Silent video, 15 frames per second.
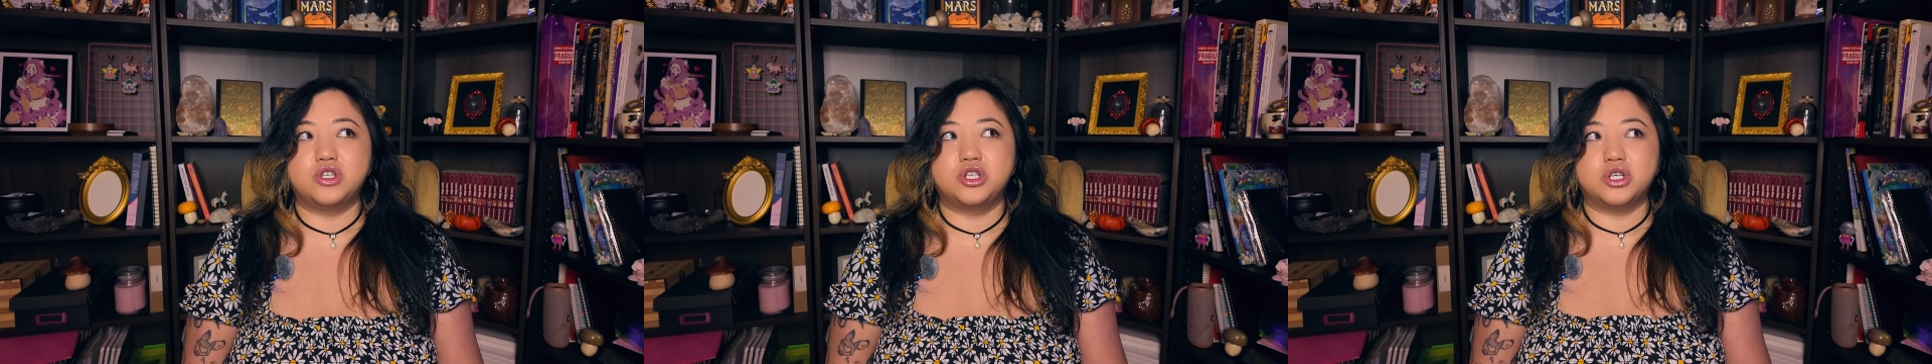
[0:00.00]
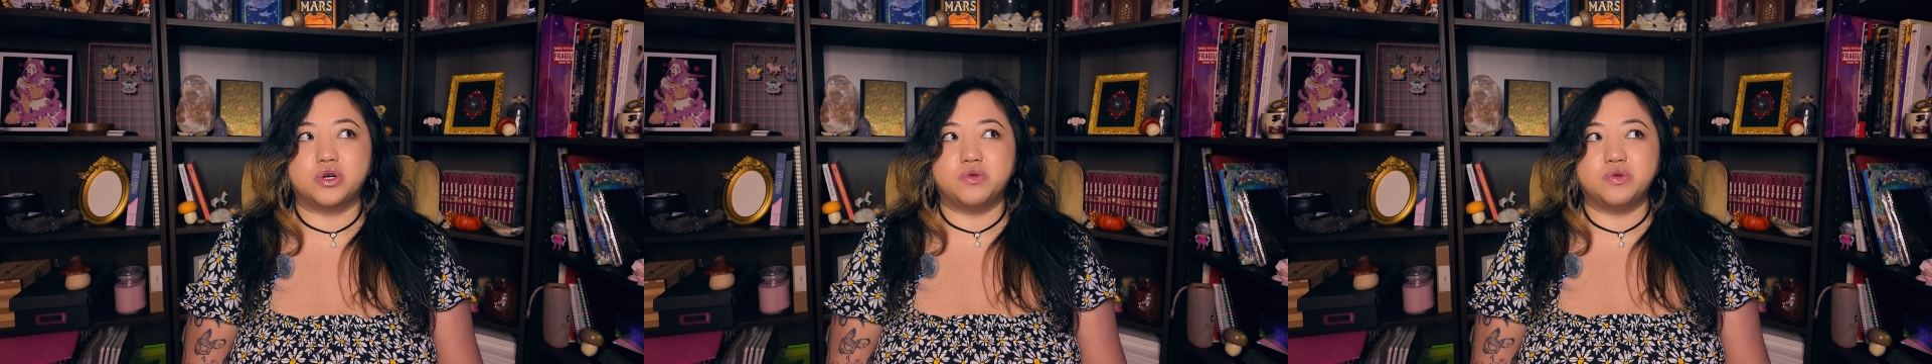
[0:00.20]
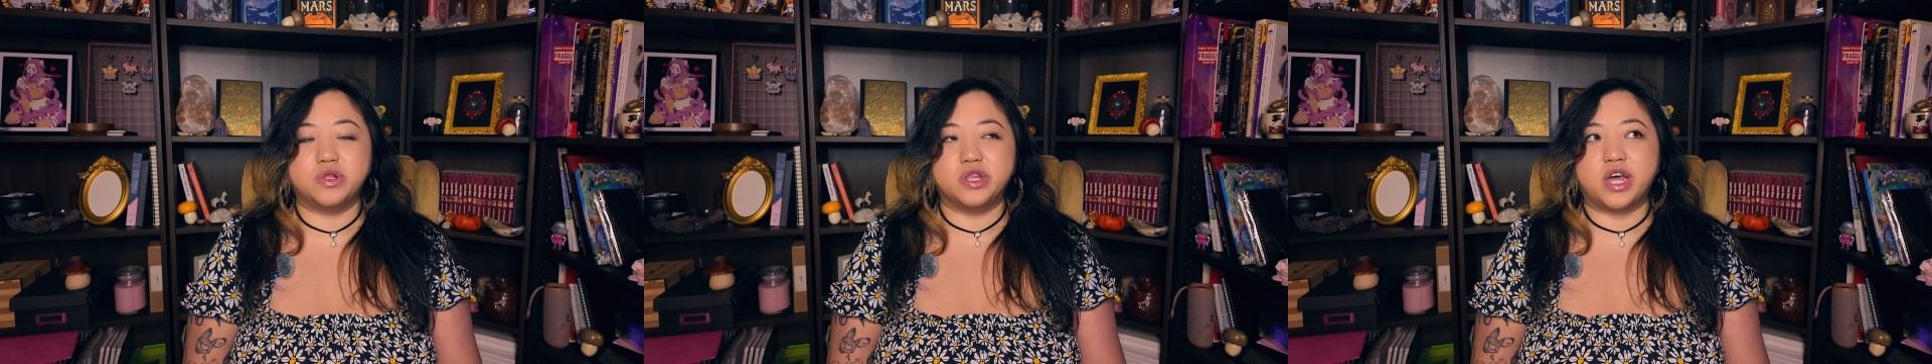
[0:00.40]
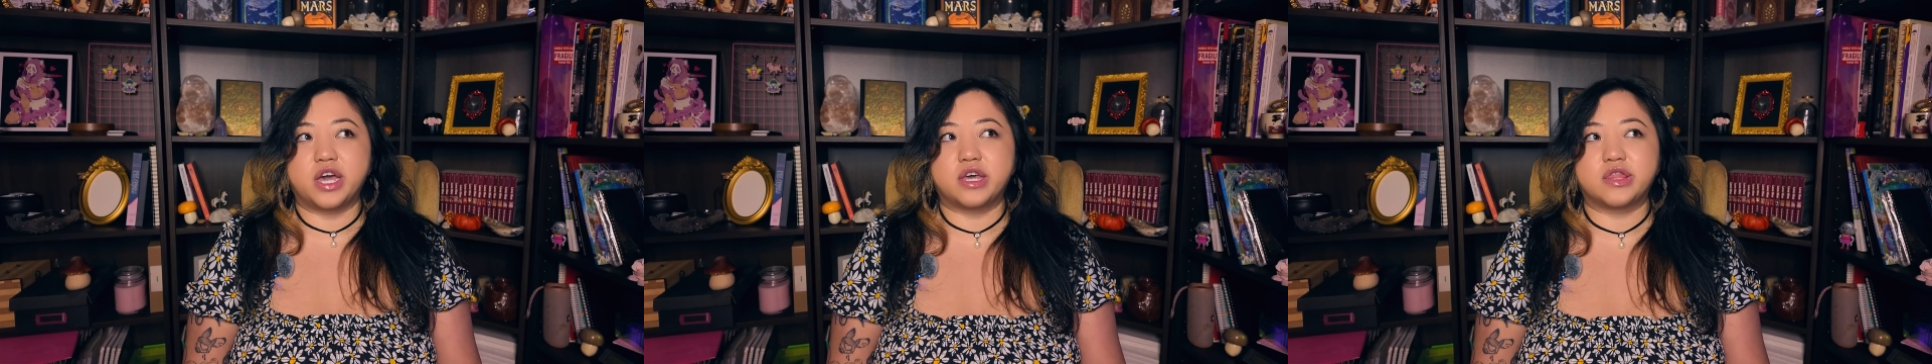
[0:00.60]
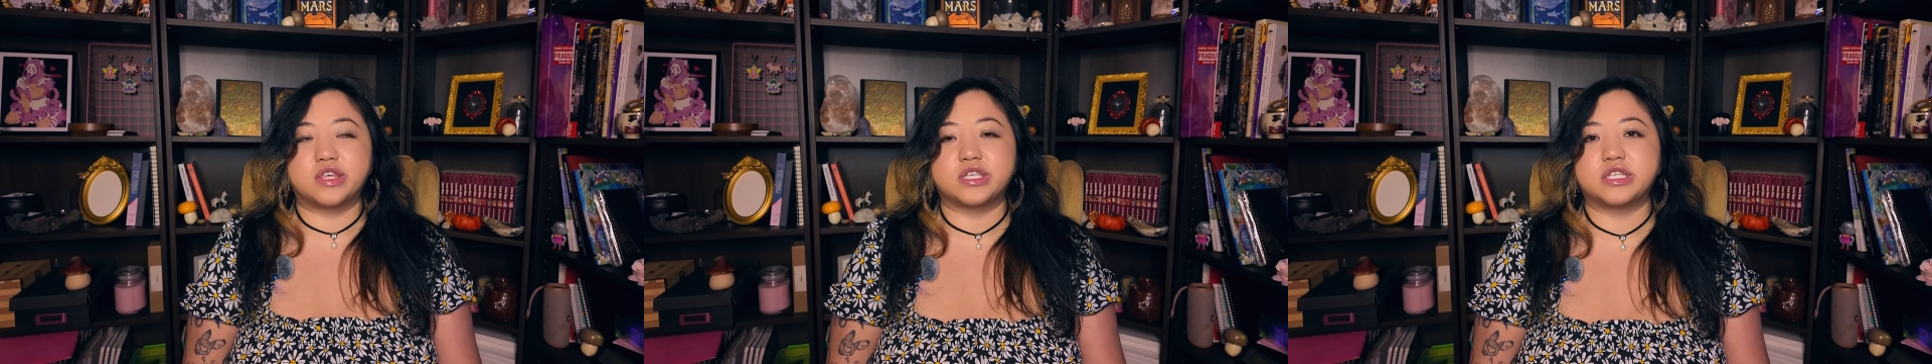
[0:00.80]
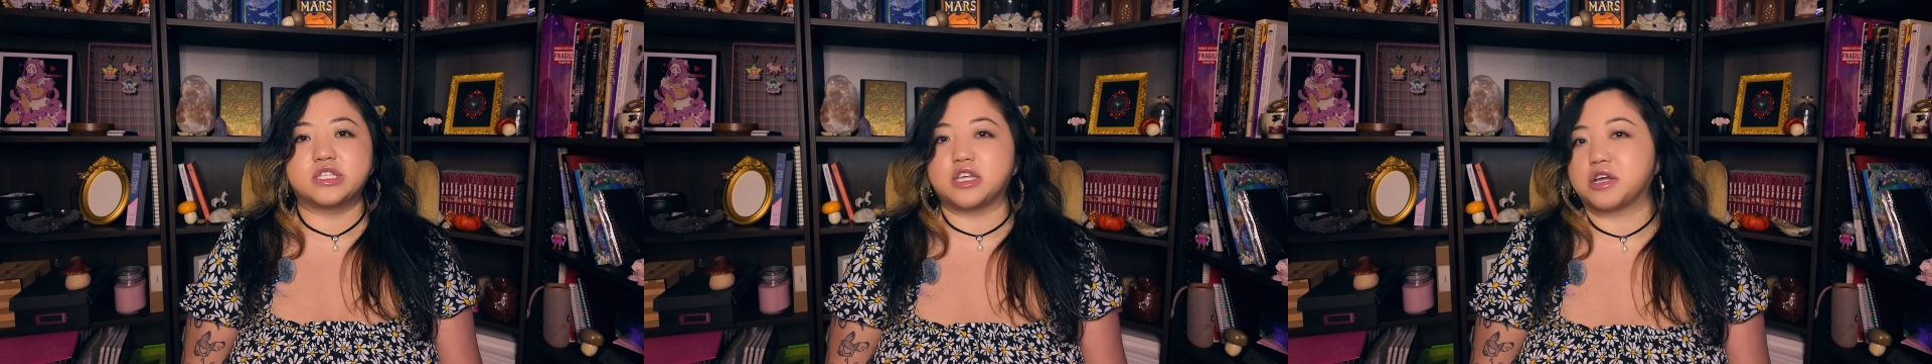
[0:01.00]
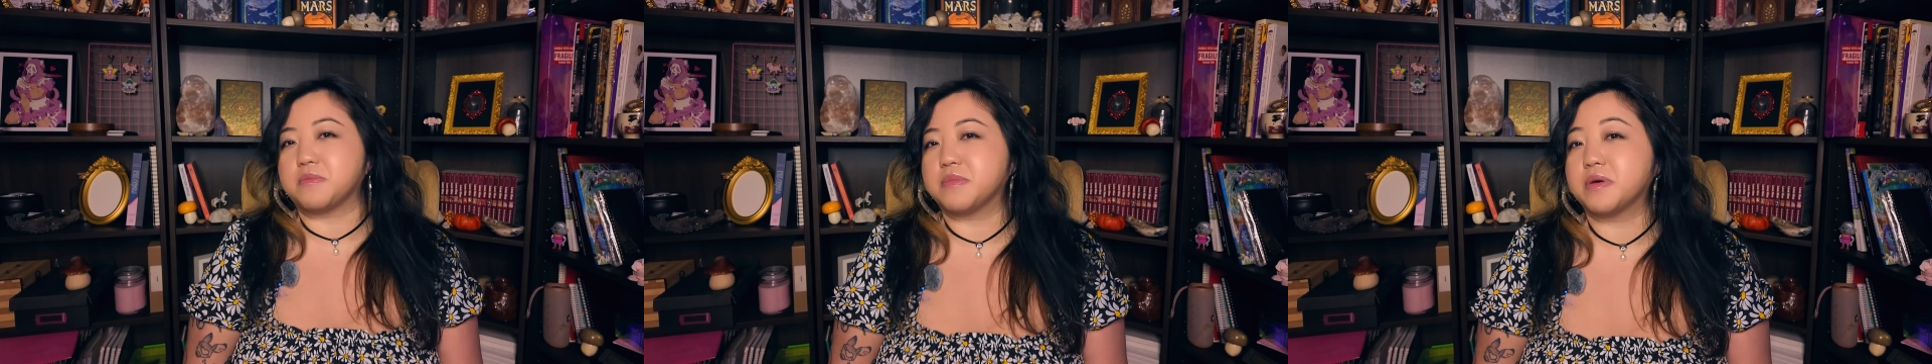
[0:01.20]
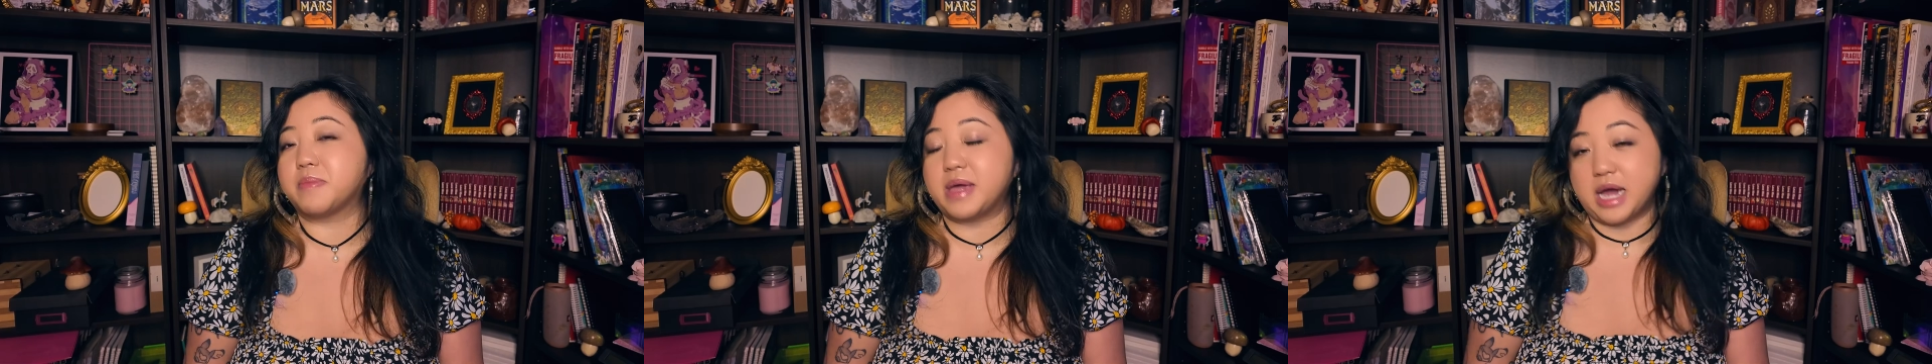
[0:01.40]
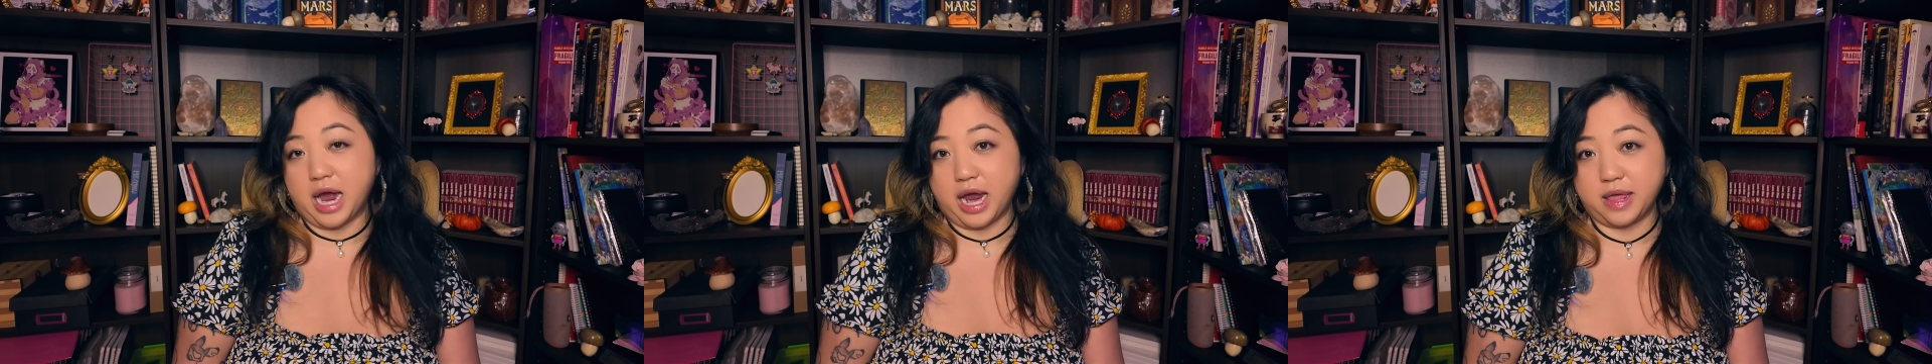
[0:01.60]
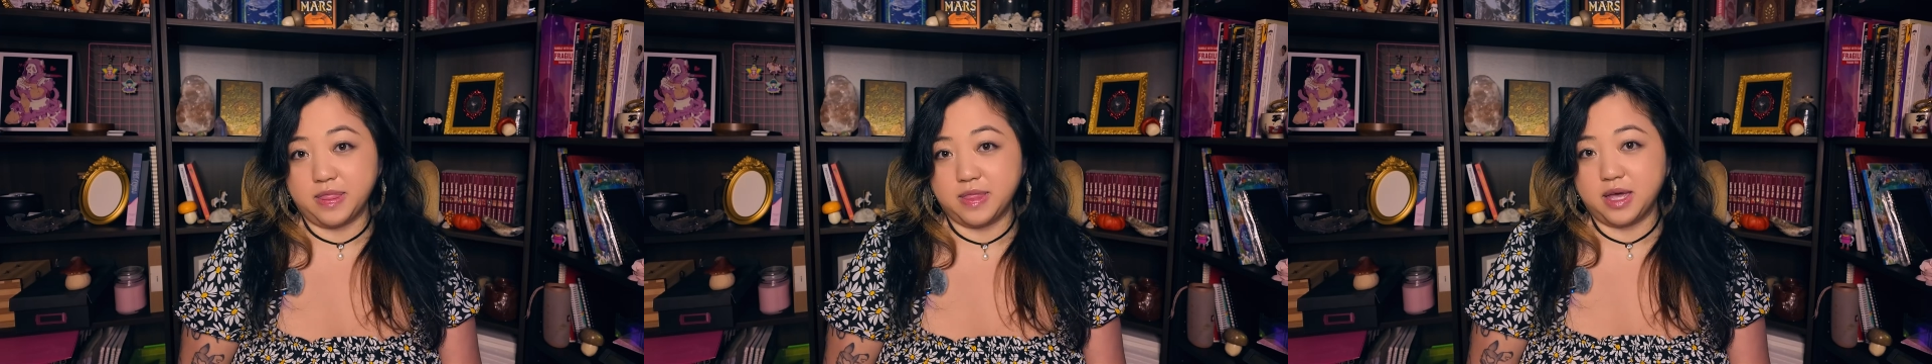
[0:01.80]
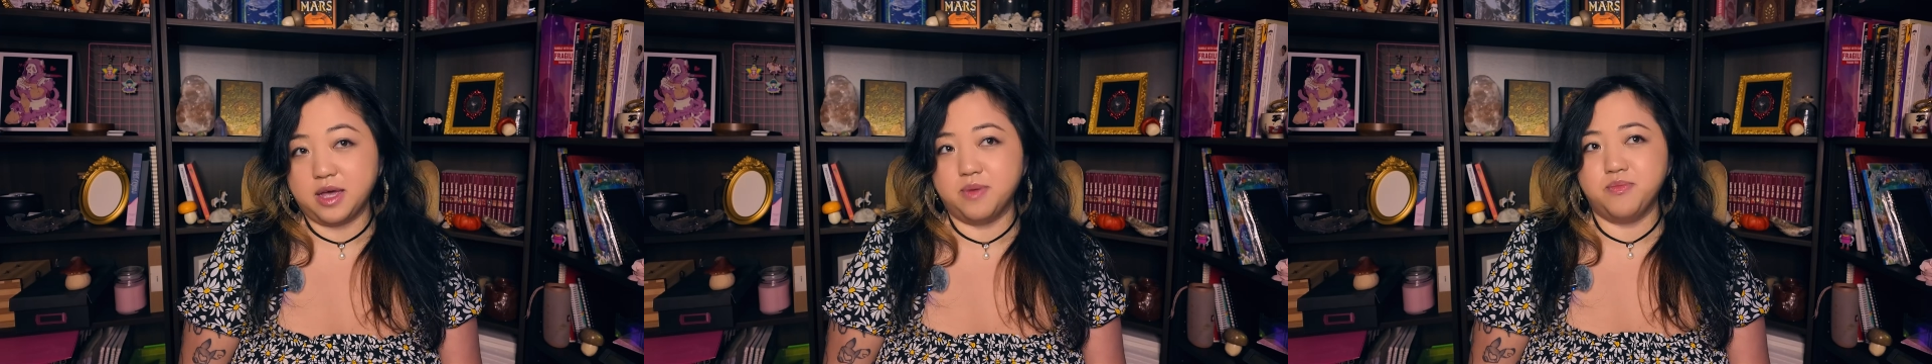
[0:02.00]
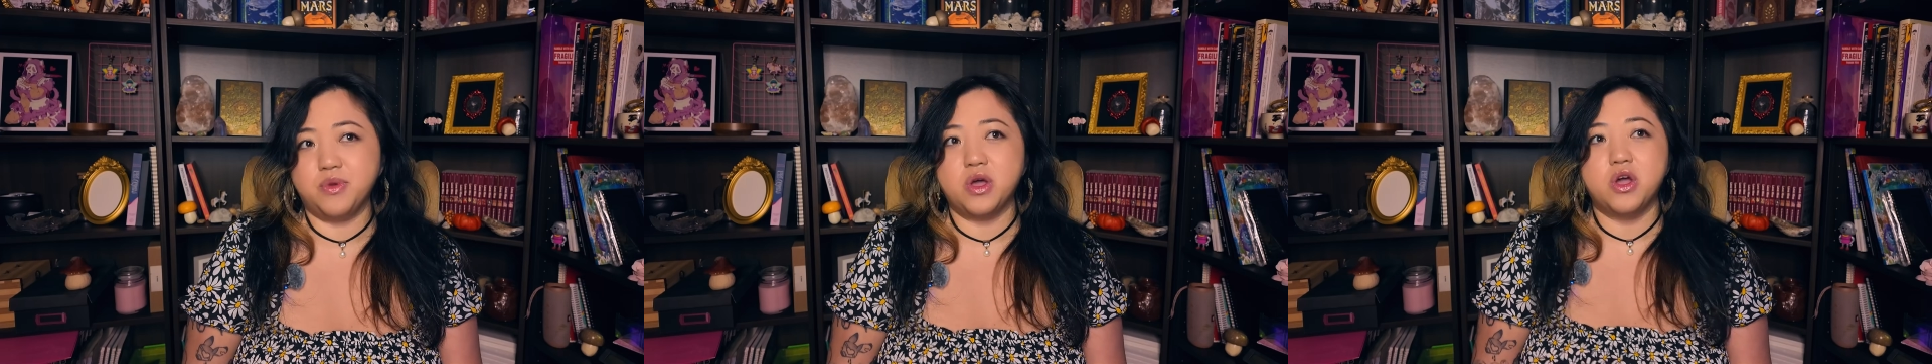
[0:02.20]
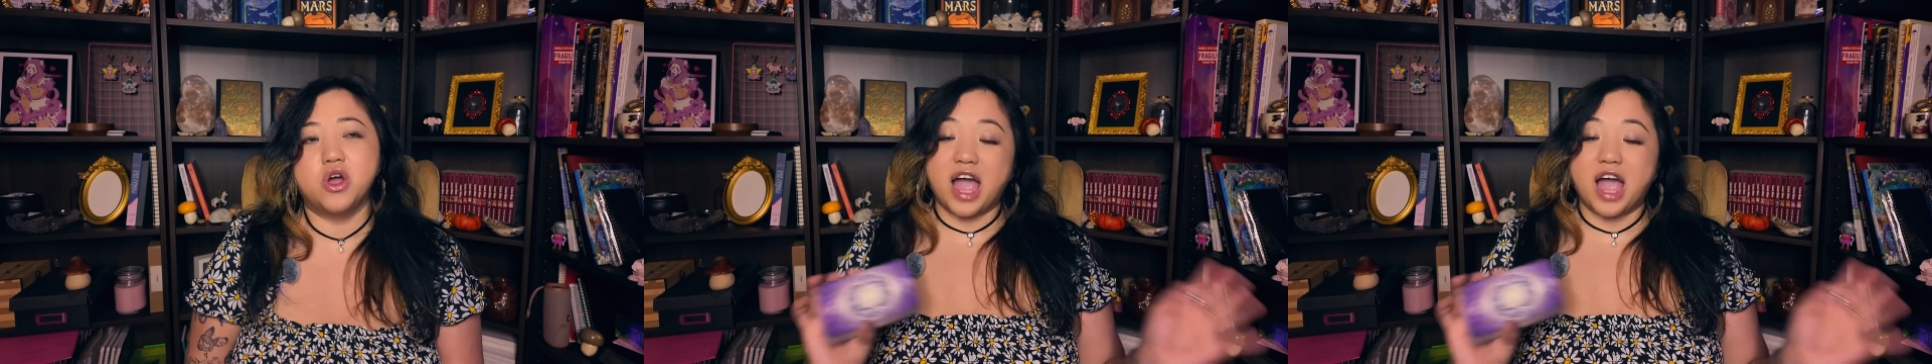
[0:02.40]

don't like the stigma behind them.